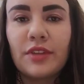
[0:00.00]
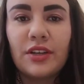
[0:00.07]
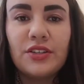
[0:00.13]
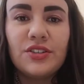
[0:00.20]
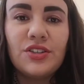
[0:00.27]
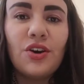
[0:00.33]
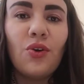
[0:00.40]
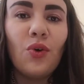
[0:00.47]

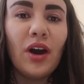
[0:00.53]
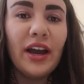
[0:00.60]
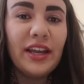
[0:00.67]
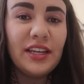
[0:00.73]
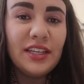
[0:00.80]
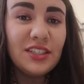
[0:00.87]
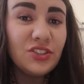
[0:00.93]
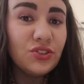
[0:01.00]
So I
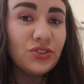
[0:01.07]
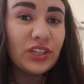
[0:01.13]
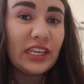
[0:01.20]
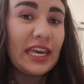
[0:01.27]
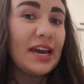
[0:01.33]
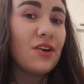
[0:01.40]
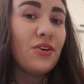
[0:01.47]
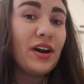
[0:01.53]
need you to
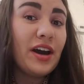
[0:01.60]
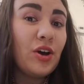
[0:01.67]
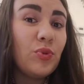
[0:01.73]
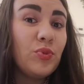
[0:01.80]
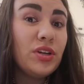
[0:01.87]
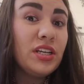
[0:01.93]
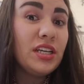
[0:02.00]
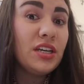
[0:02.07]
count how
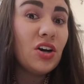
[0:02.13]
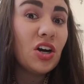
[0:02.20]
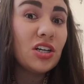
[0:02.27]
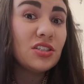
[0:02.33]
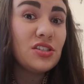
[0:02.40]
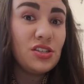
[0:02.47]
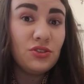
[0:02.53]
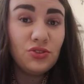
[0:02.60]
many
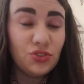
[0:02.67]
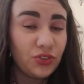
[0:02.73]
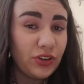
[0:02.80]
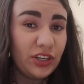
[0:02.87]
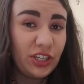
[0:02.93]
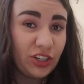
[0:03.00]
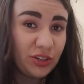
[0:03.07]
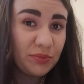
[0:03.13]
hearts you draw
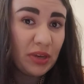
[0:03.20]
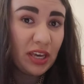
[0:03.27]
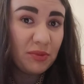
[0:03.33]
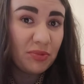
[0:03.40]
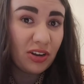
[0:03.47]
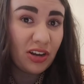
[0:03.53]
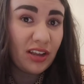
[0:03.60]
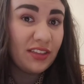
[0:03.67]
on your
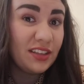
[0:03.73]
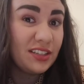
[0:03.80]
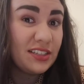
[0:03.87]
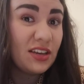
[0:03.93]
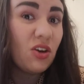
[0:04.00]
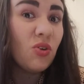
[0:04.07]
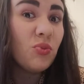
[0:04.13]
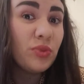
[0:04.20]
paper and then tell